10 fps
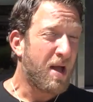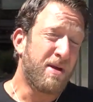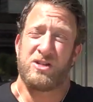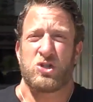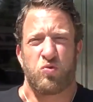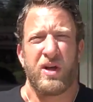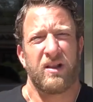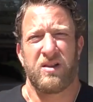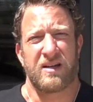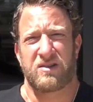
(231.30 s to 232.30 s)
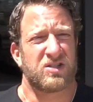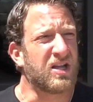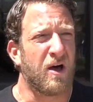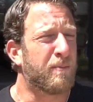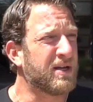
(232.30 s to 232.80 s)
I mean, I just really like the
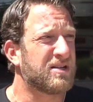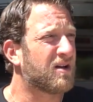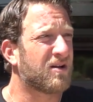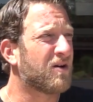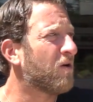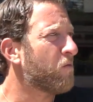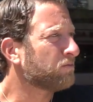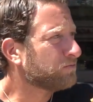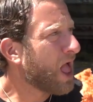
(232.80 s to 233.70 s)
style pizza. I'm going to go.